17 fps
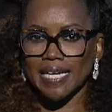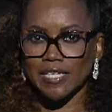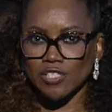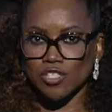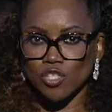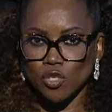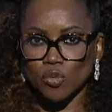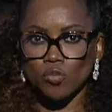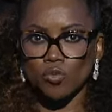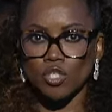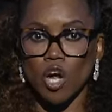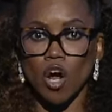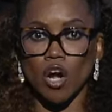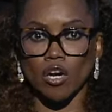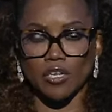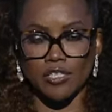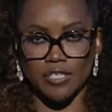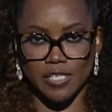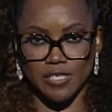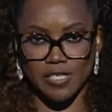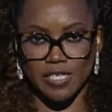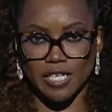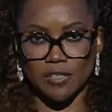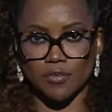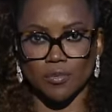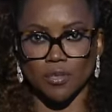is too dark to
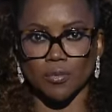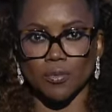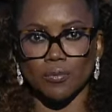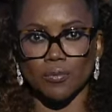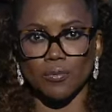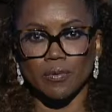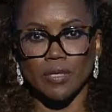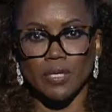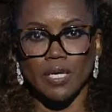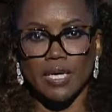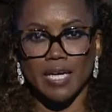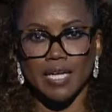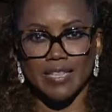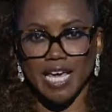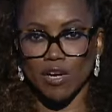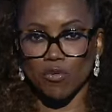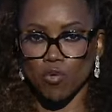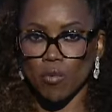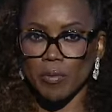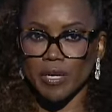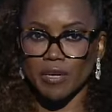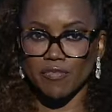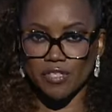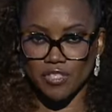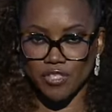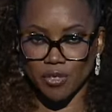see through, that a woman
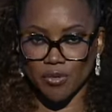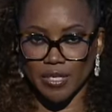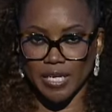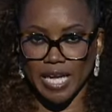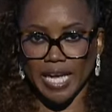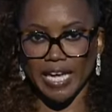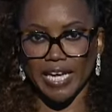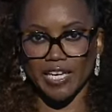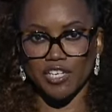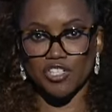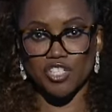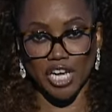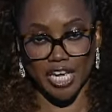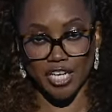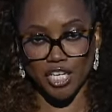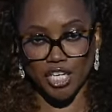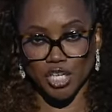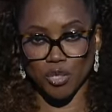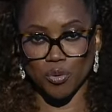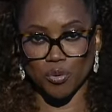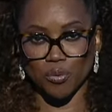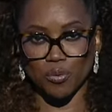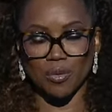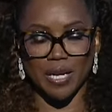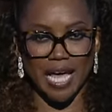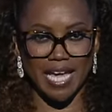of a certain age and
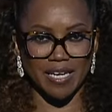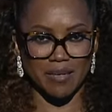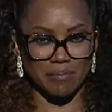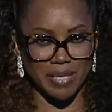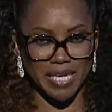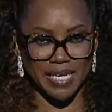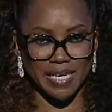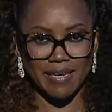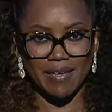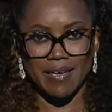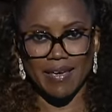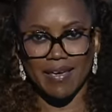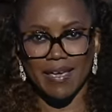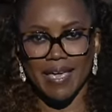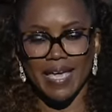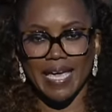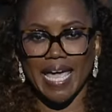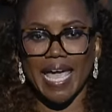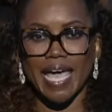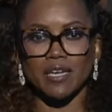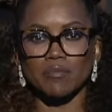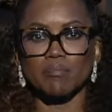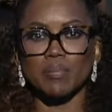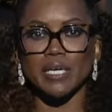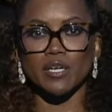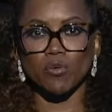hue, like me,
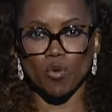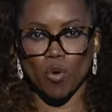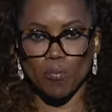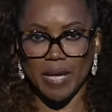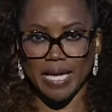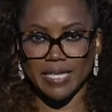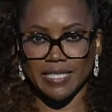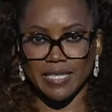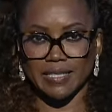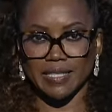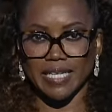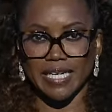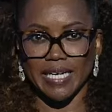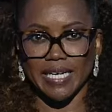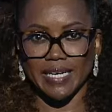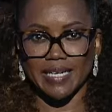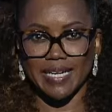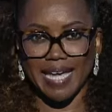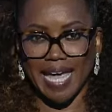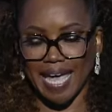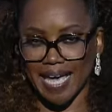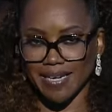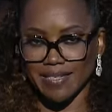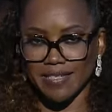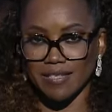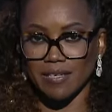can't be a romantic lead,
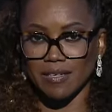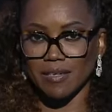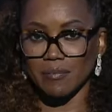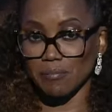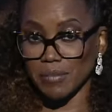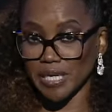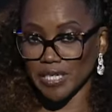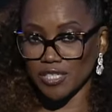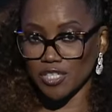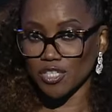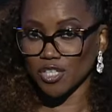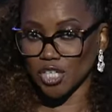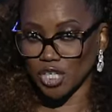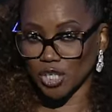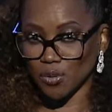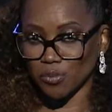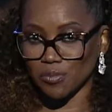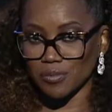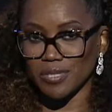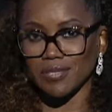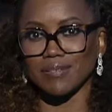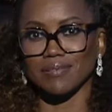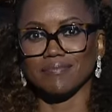can't meet cute.